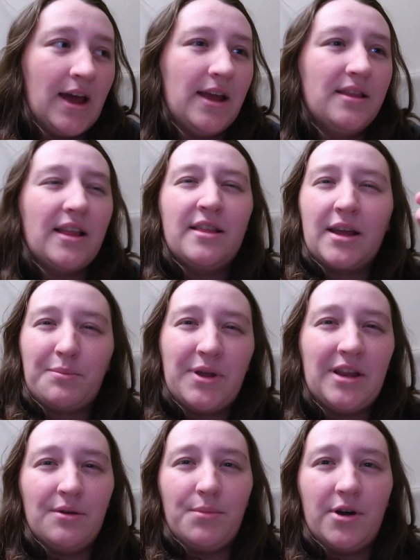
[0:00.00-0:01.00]
And like
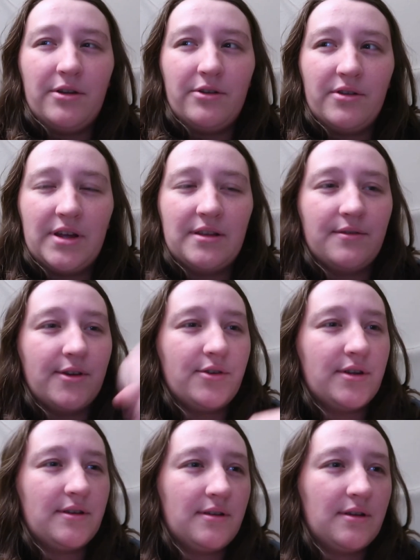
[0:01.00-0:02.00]
peanut butter is
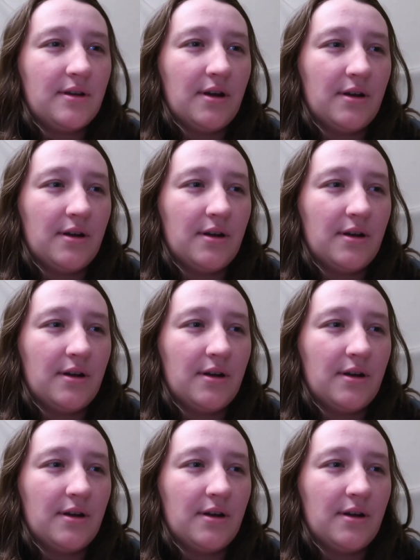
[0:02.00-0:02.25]
very